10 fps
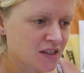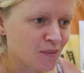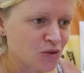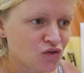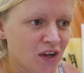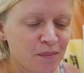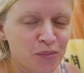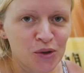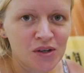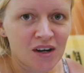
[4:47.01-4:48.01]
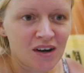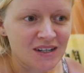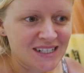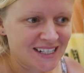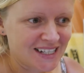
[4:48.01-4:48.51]
So I'm just trying to book
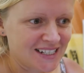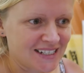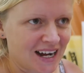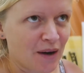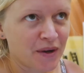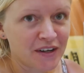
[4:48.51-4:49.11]
our tickets now.